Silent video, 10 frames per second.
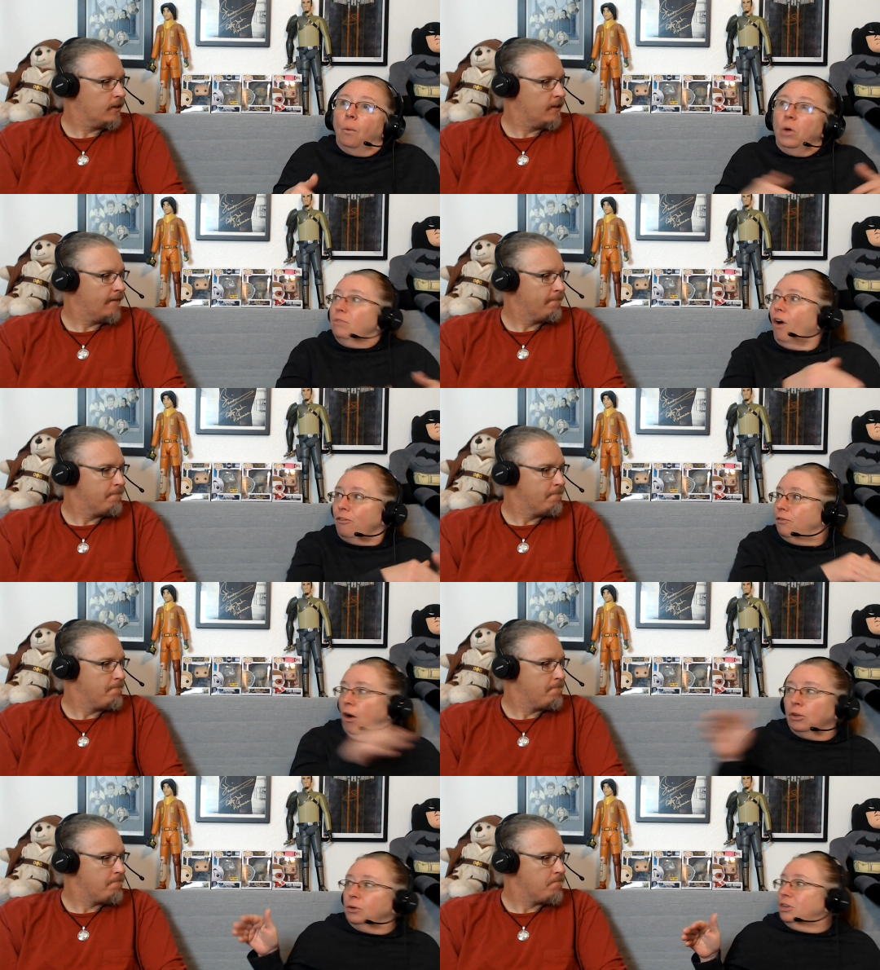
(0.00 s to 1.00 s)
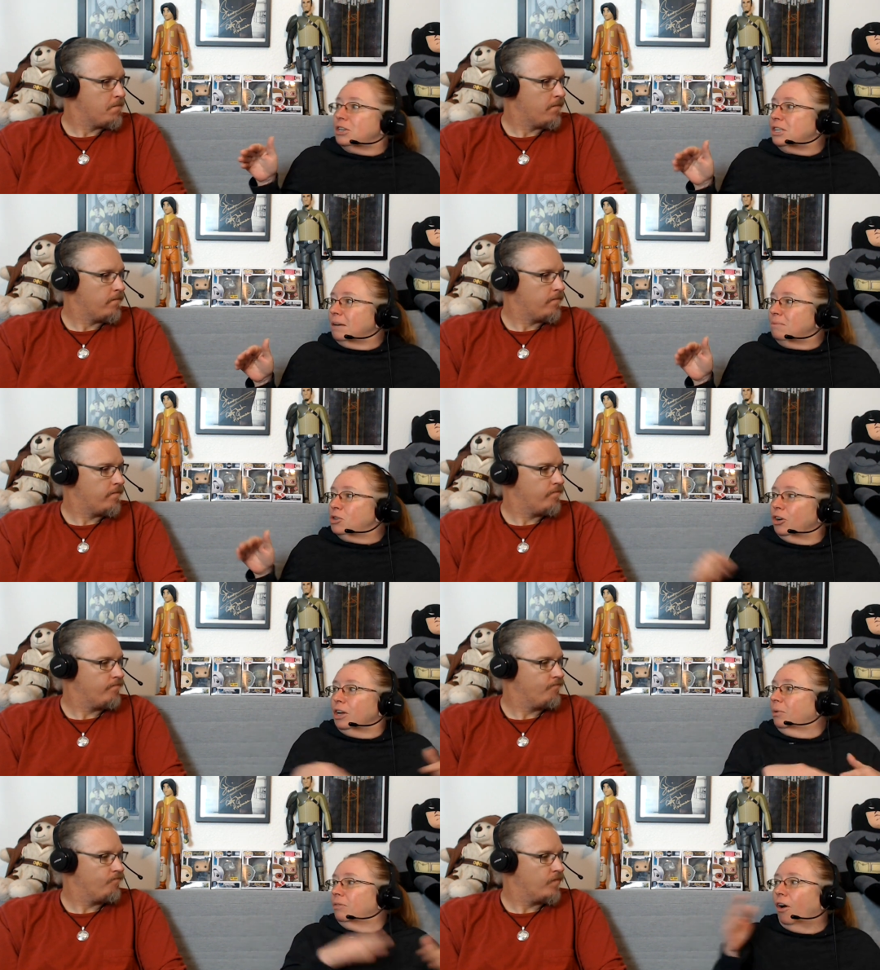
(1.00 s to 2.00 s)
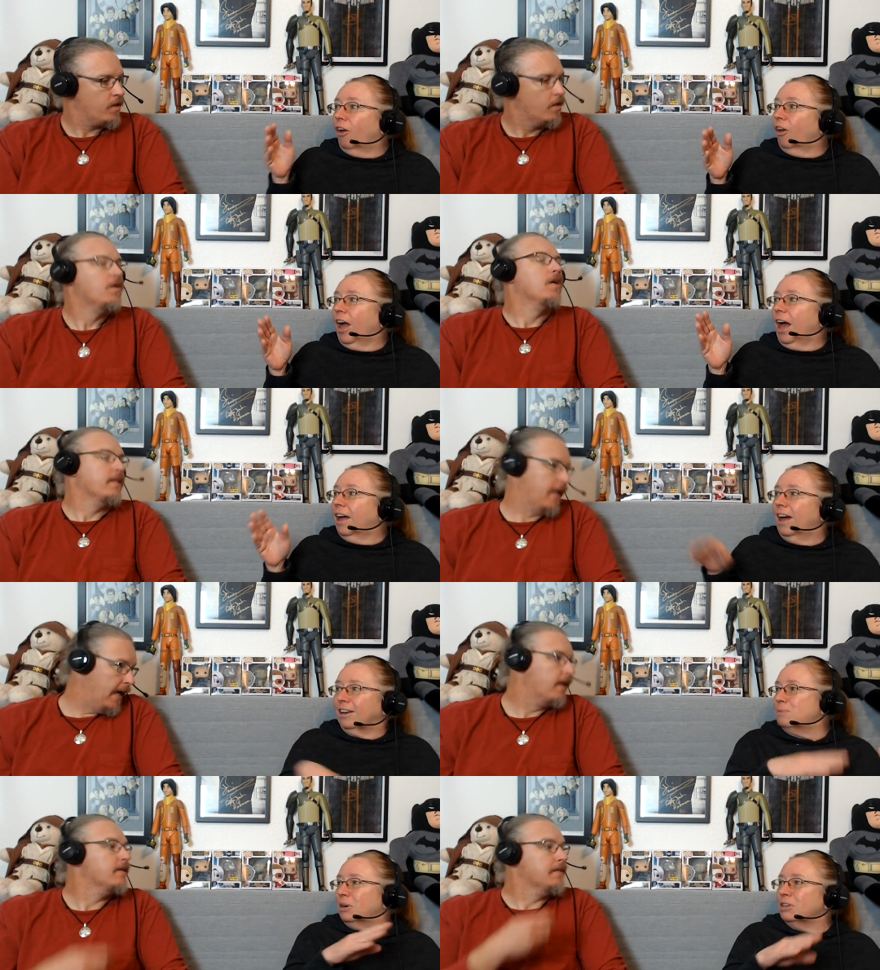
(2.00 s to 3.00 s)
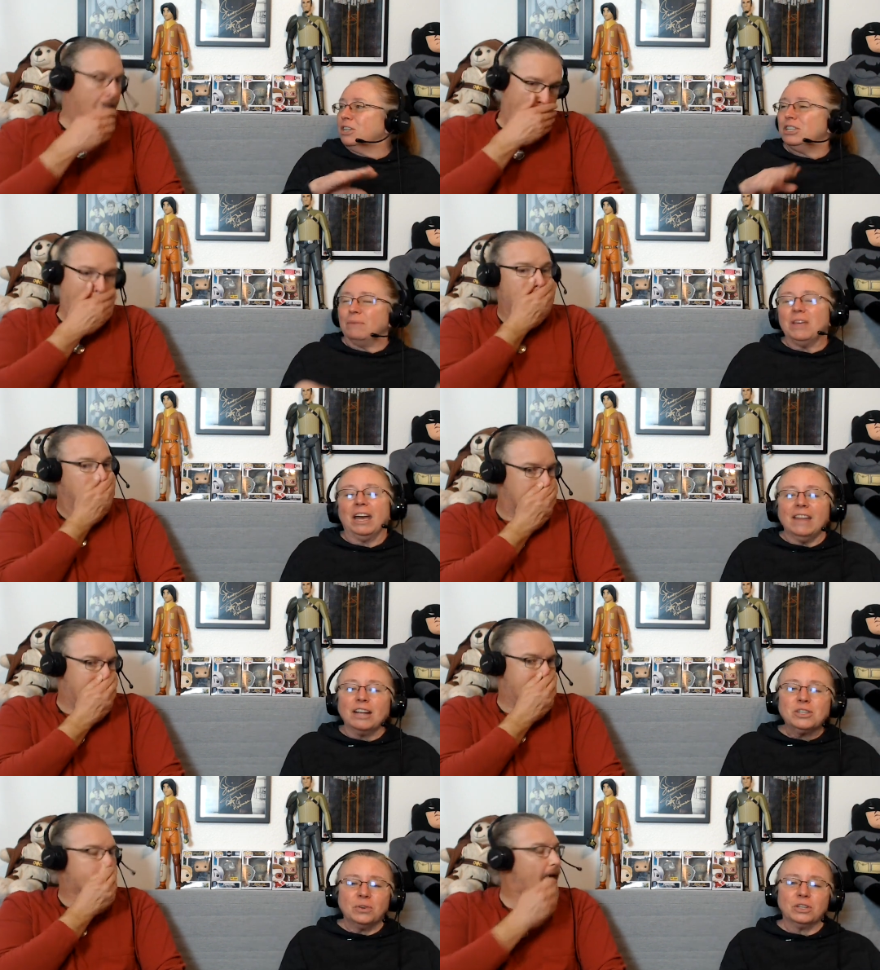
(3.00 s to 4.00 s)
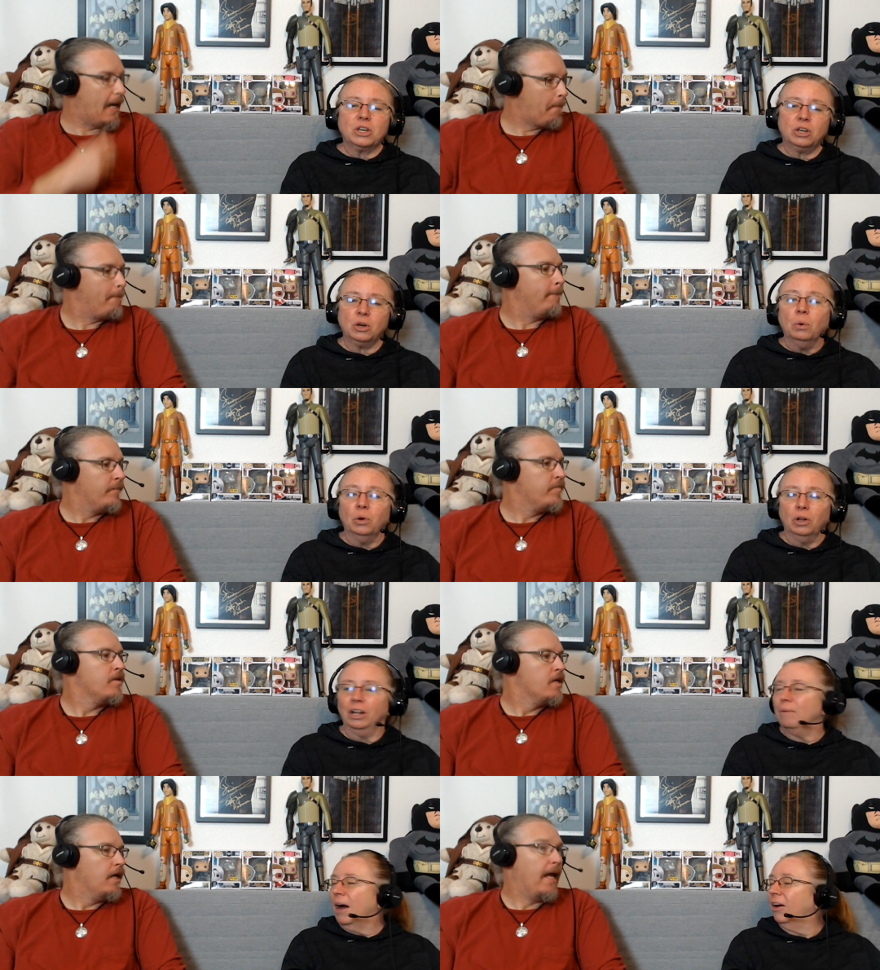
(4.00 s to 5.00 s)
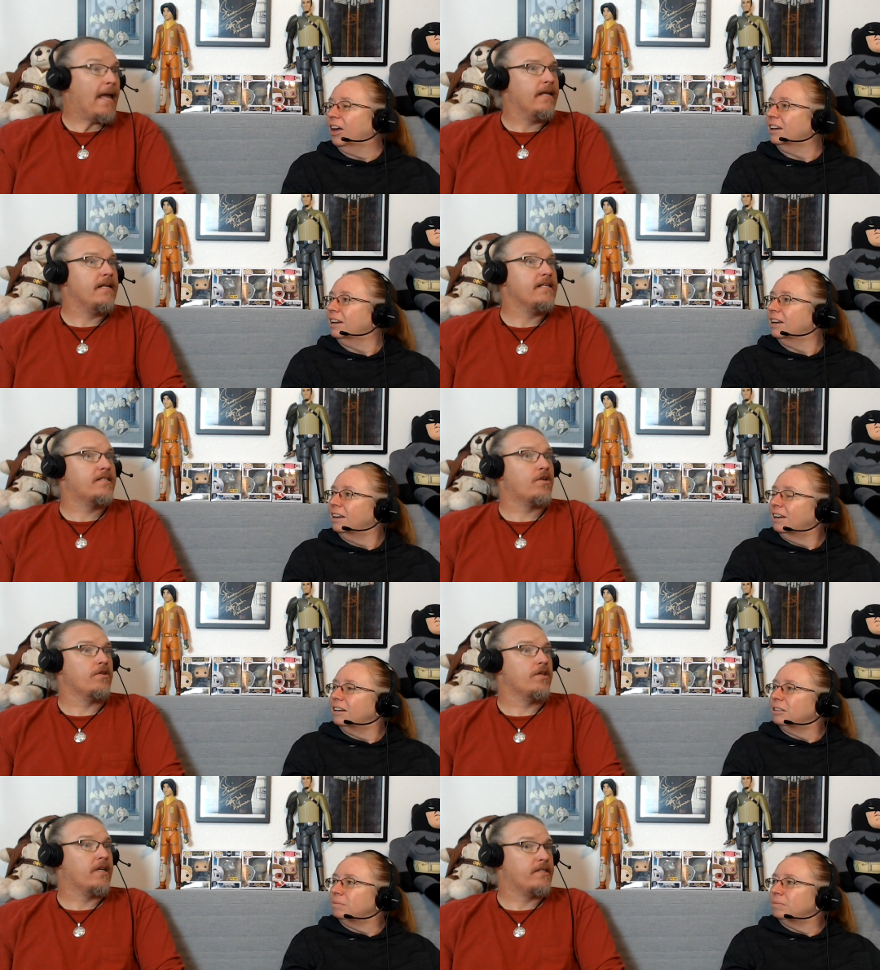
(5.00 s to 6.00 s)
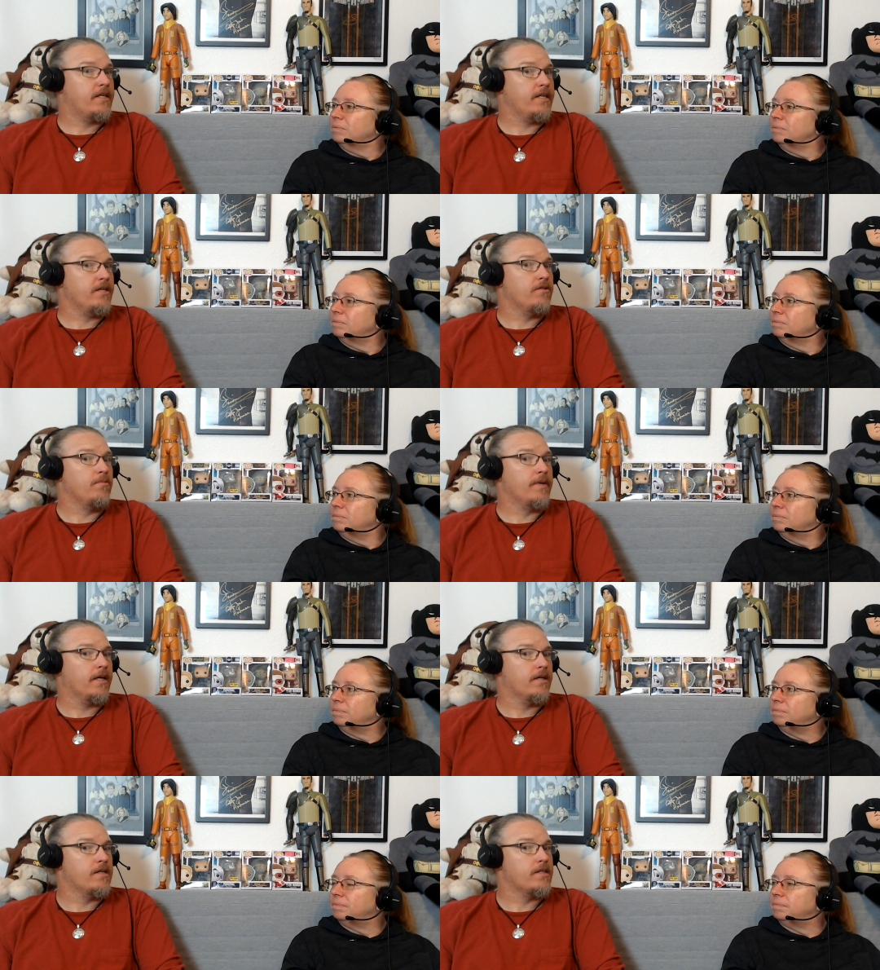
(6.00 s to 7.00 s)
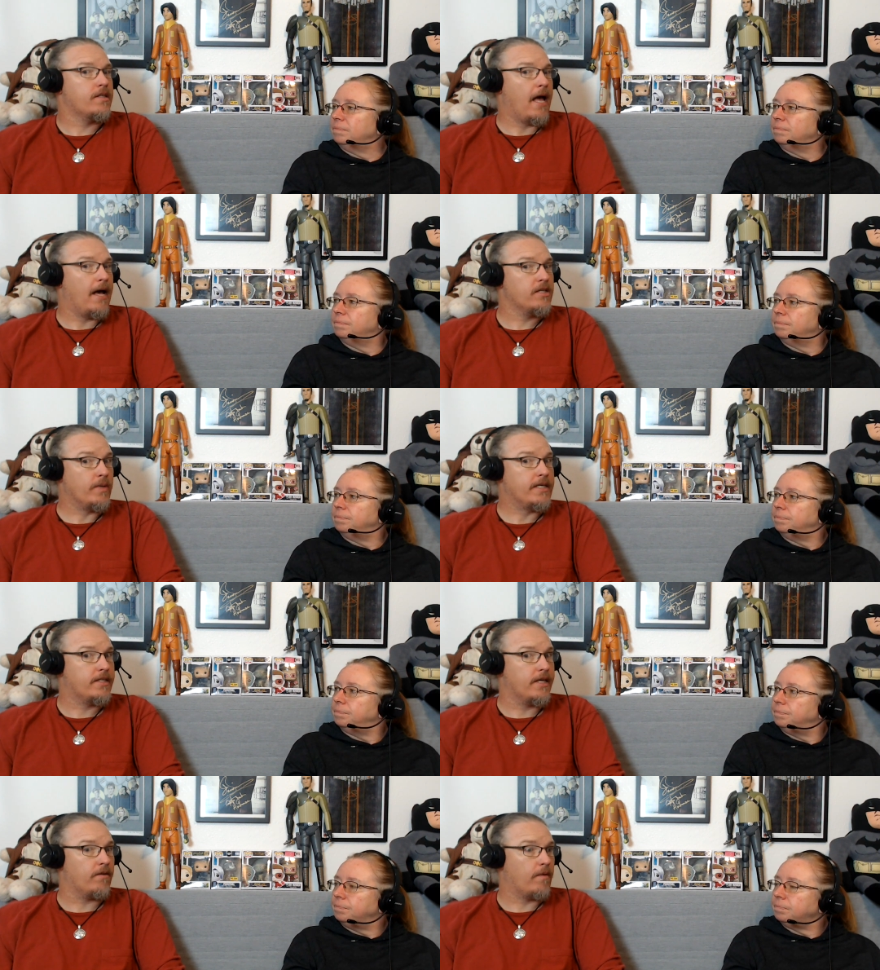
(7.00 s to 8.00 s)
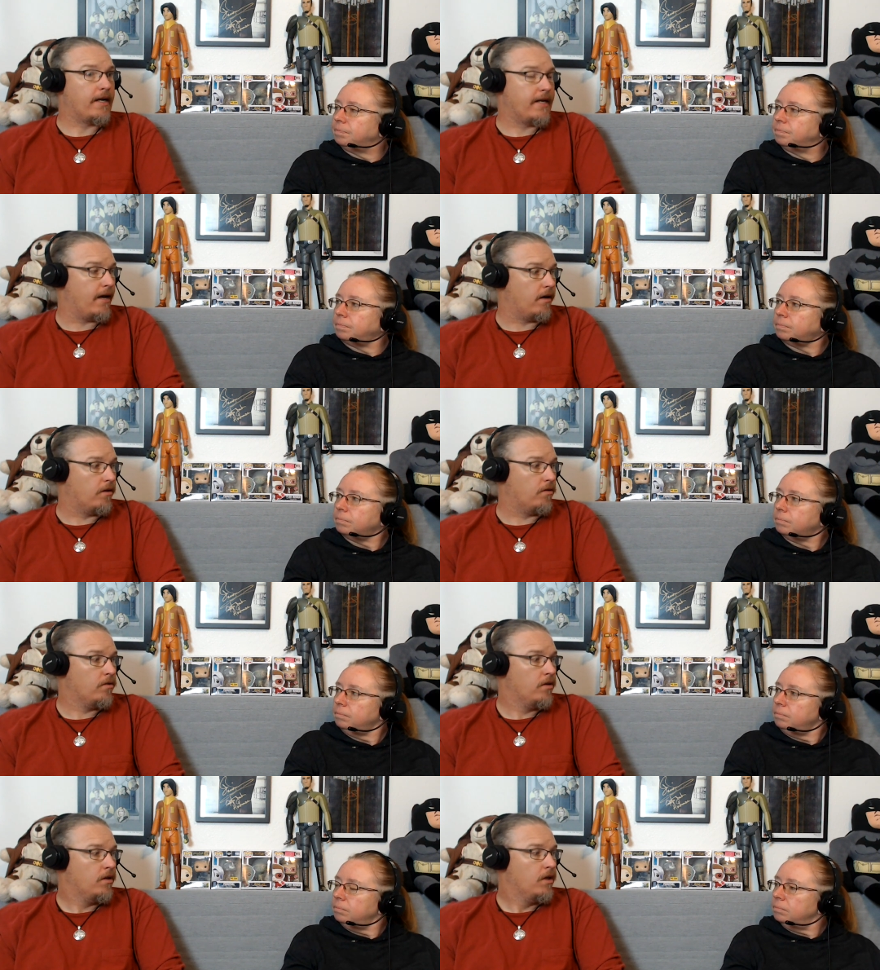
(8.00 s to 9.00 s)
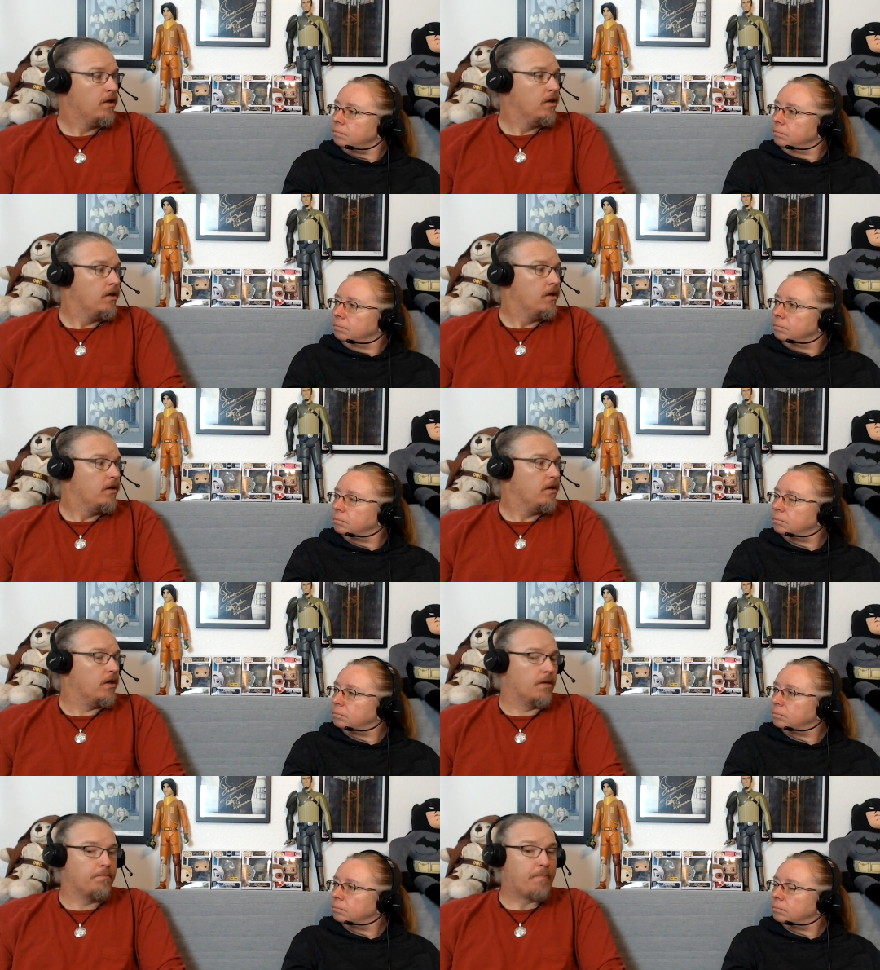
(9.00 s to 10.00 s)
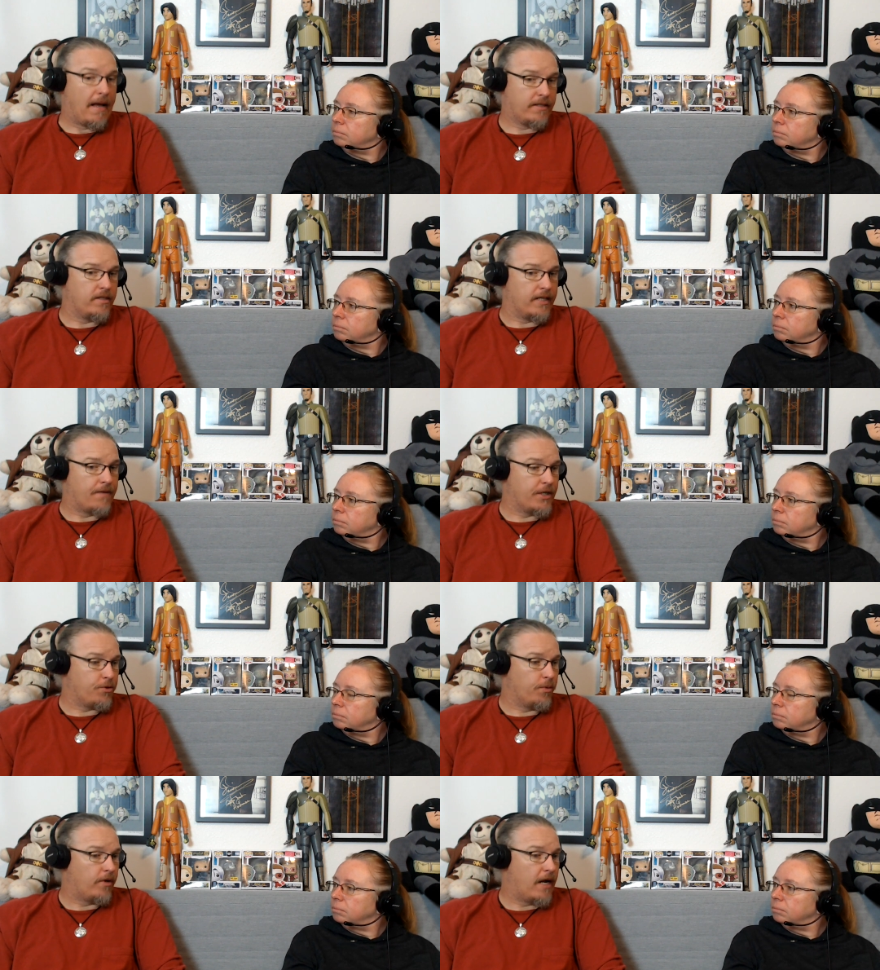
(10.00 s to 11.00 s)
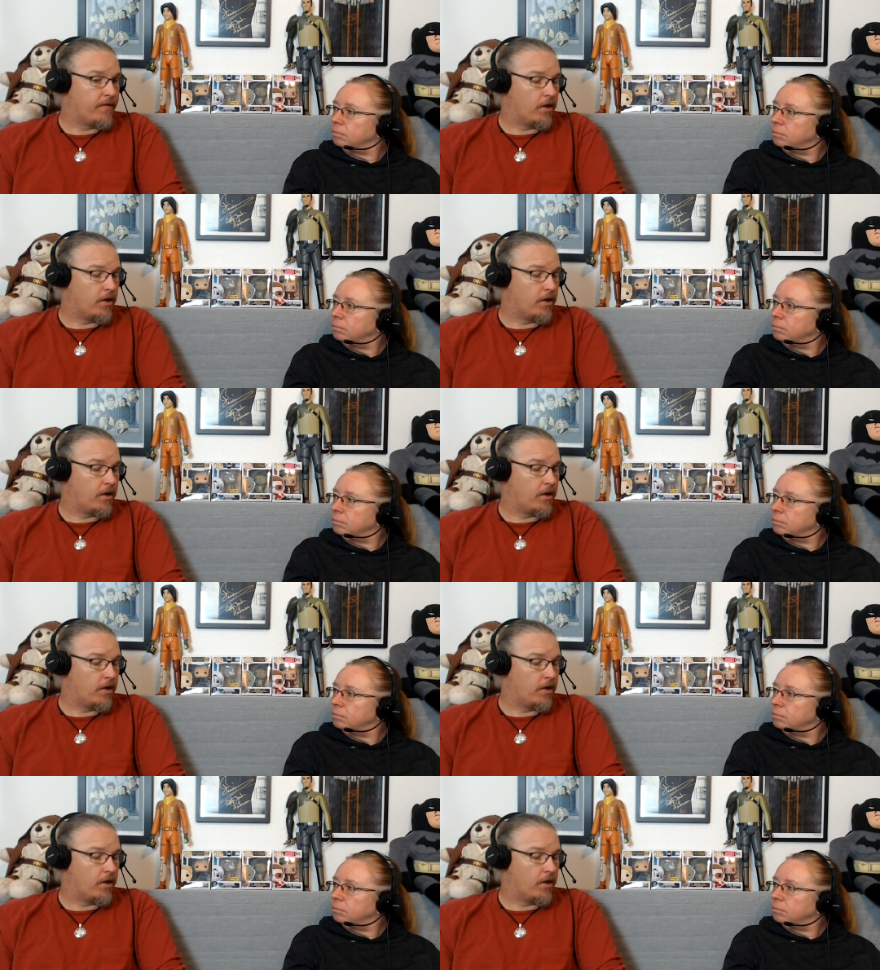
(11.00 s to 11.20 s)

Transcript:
Speaker 1: We've all followed the same journey. We've all had yeah. experienced yeah. the same thing, and that's what's cool about and it. And
Speaker 2: it's starting to continue because as we sit right now, um, back to the conversation we were having